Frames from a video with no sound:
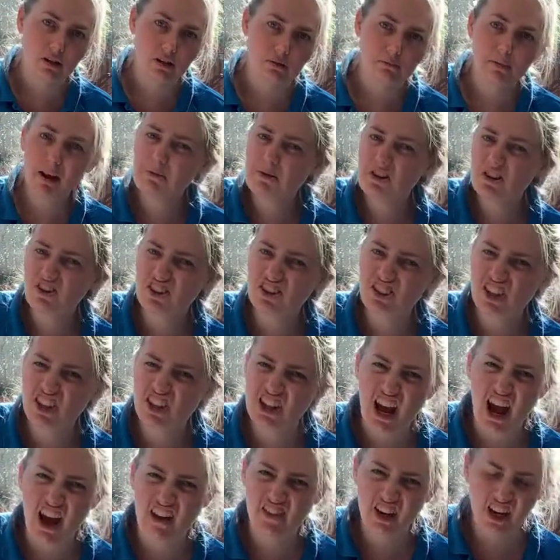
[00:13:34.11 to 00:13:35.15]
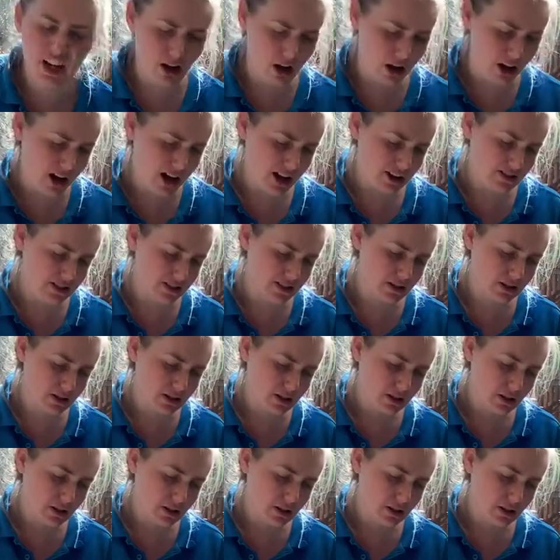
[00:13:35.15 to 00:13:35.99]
Maybe yours doesn't have any eyes.